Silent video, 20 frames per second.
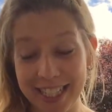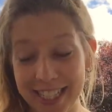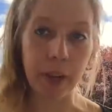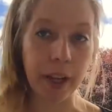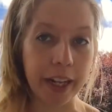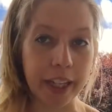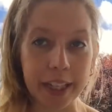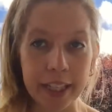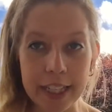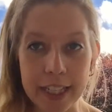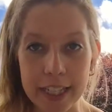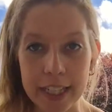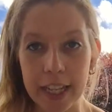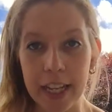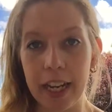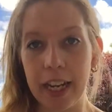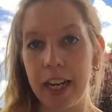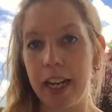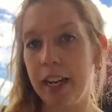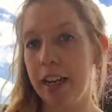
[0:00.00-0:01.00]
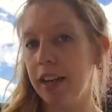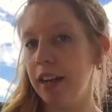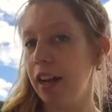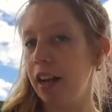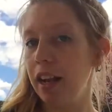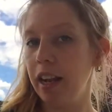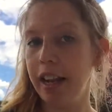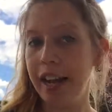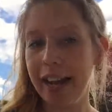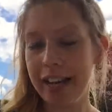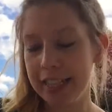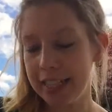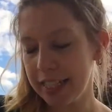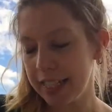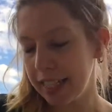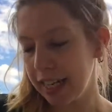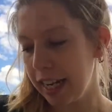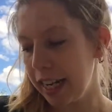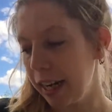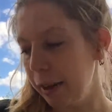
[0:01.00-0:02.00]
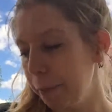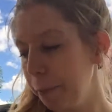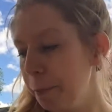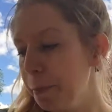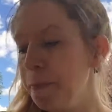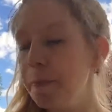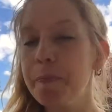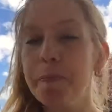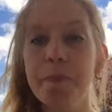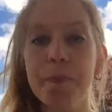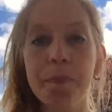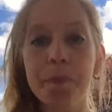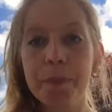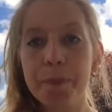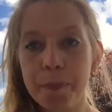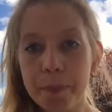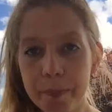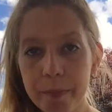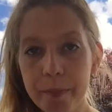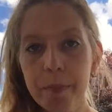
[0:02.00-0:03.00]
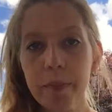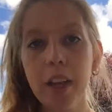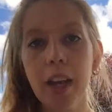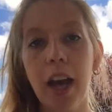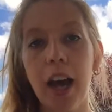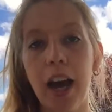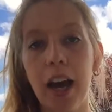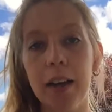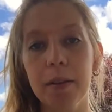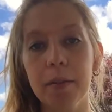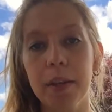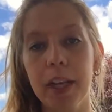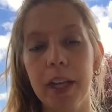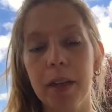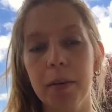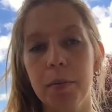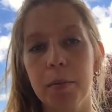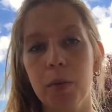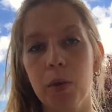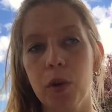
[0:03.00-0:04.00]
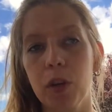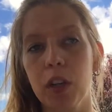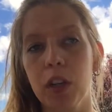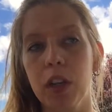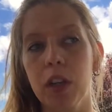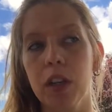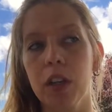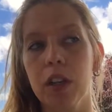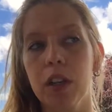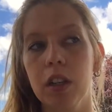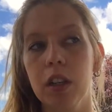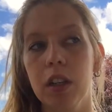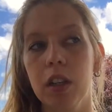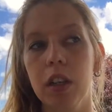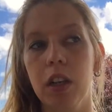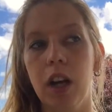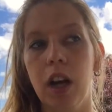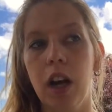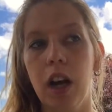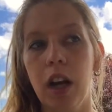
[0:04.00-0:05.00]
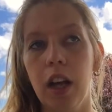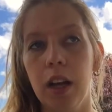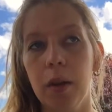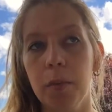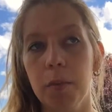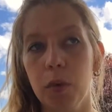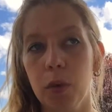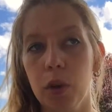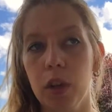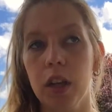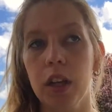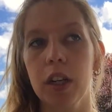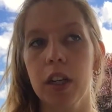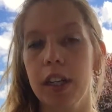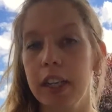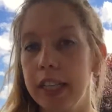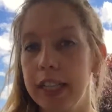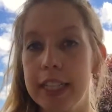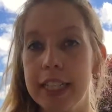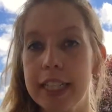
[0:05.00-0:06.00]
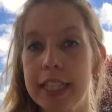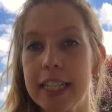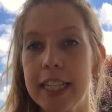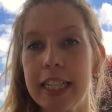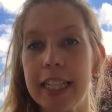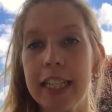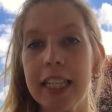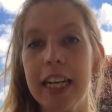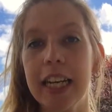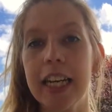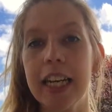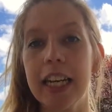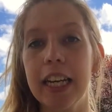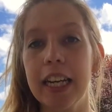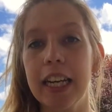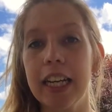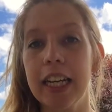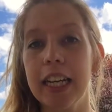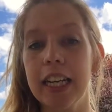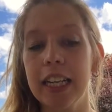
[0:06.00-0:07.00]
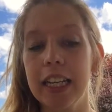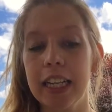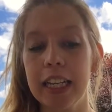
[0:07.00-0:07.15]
Like I said last time, I'm getting more and more lazy and